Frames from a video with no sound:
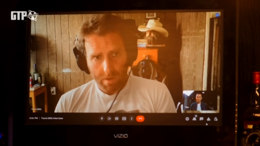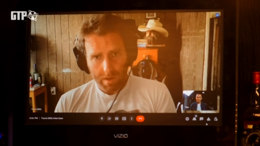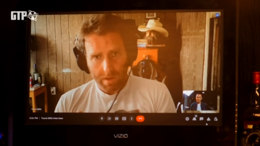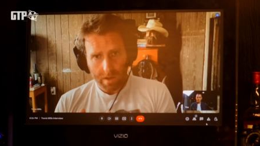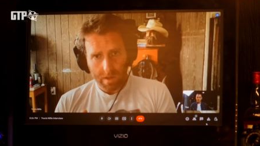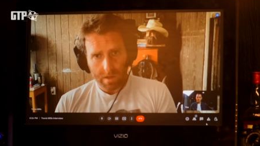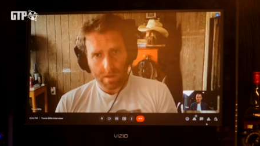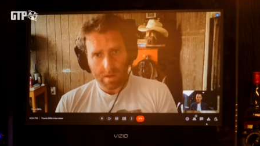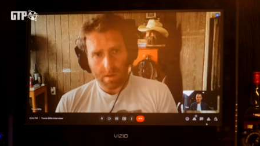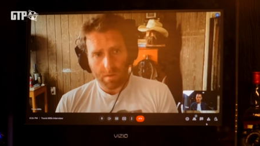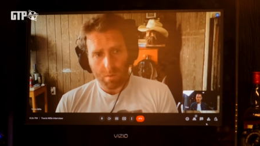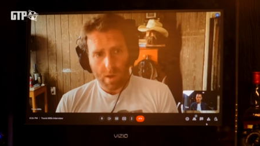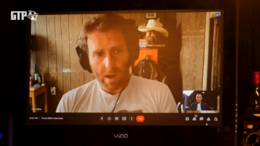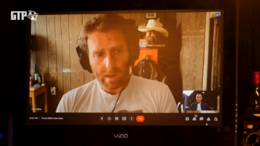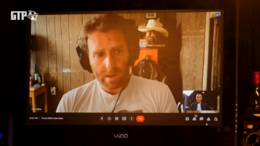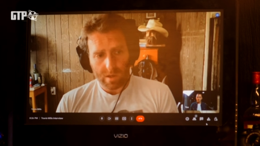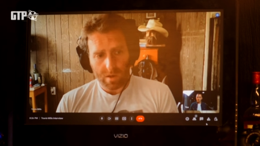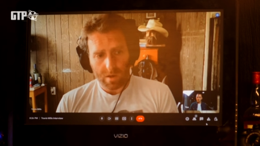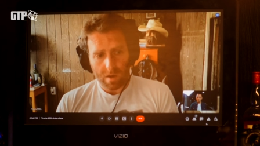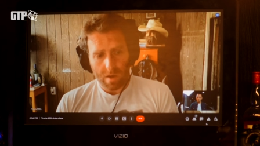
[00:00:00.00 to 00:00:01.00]
released a
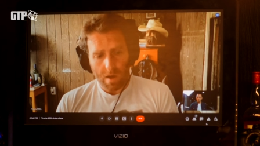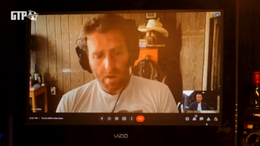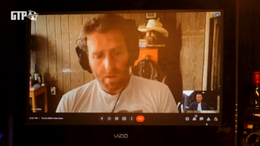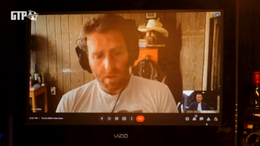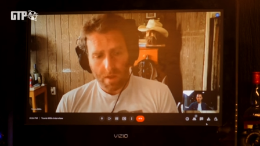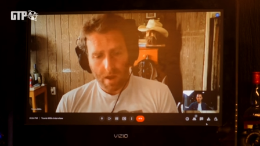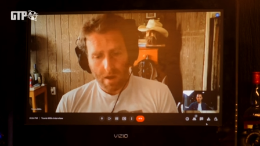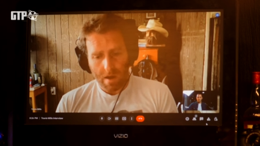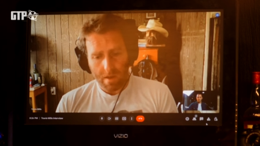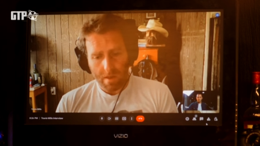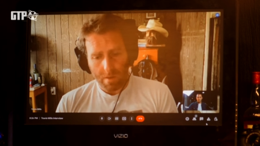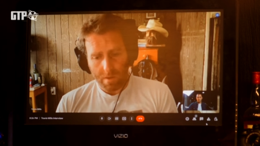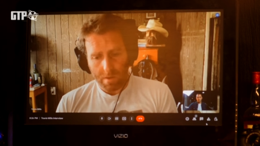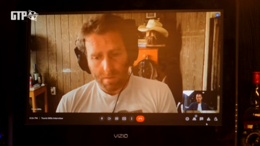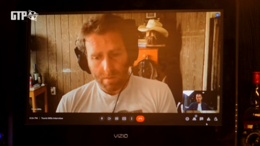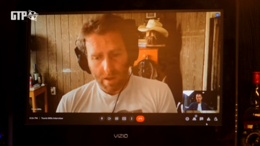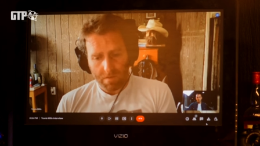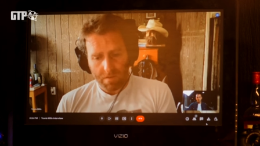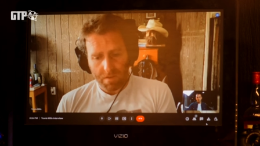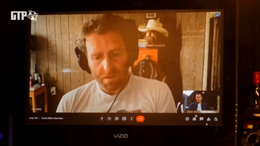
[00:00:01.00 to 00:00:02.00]
Western on there that
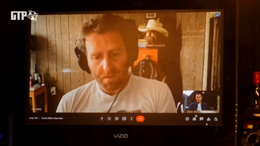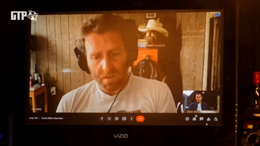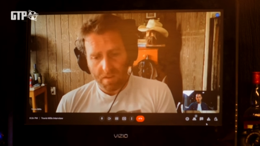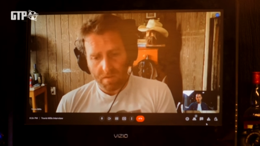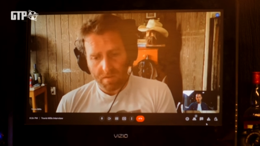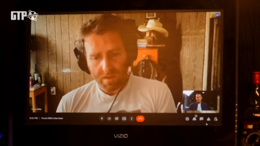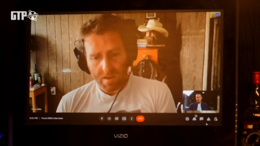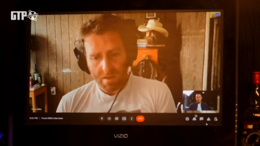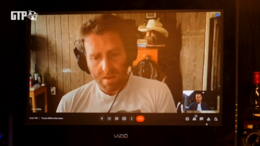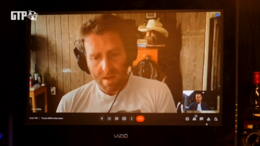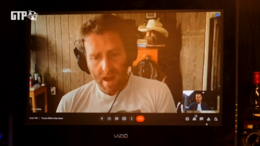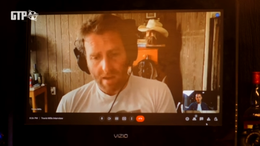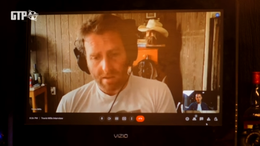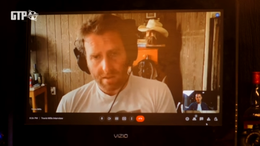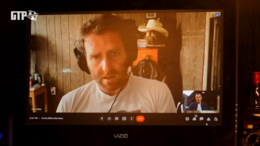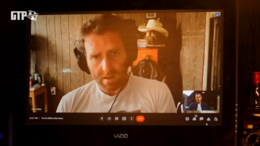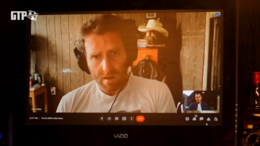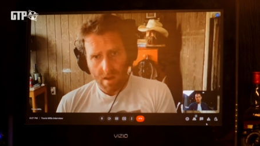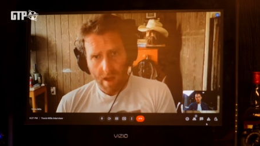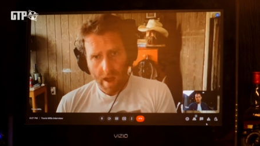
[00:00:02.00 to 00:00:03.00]
we made for fifty
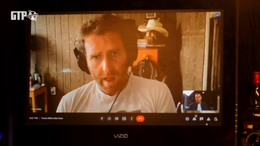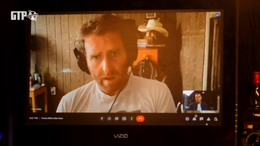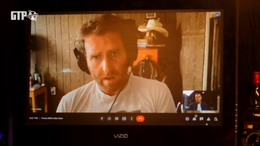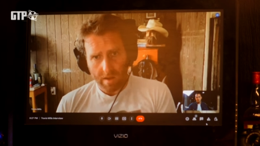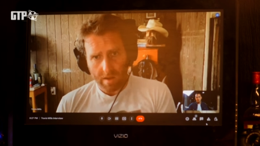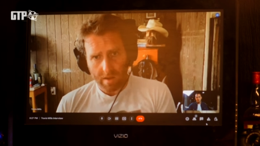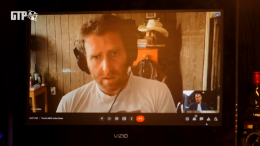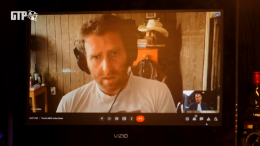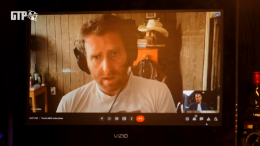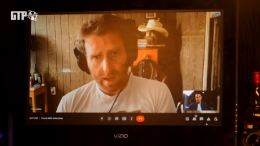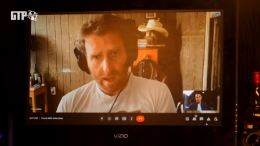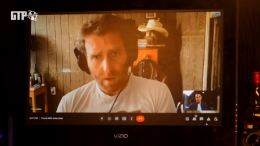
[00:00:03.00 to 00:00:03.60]
thousand dollars,